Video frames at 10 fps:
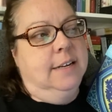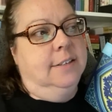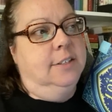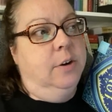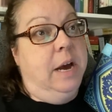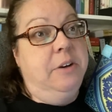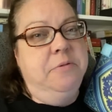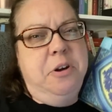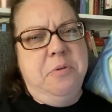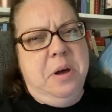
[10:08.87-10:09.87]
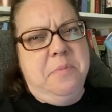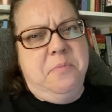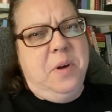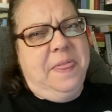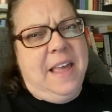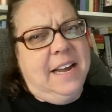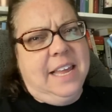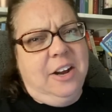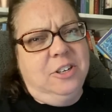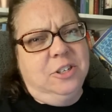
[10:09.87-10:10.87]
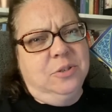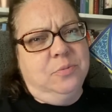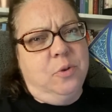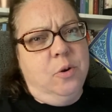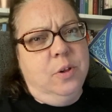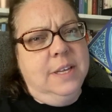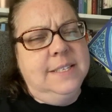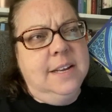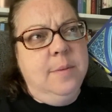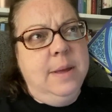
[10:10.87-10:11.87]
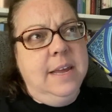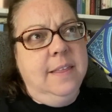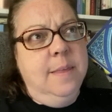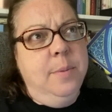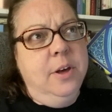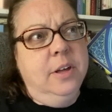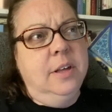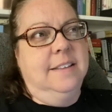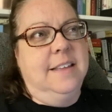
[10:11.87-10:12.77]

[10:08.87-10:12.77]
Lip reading: So I don't know what that character's role is going to be in the book.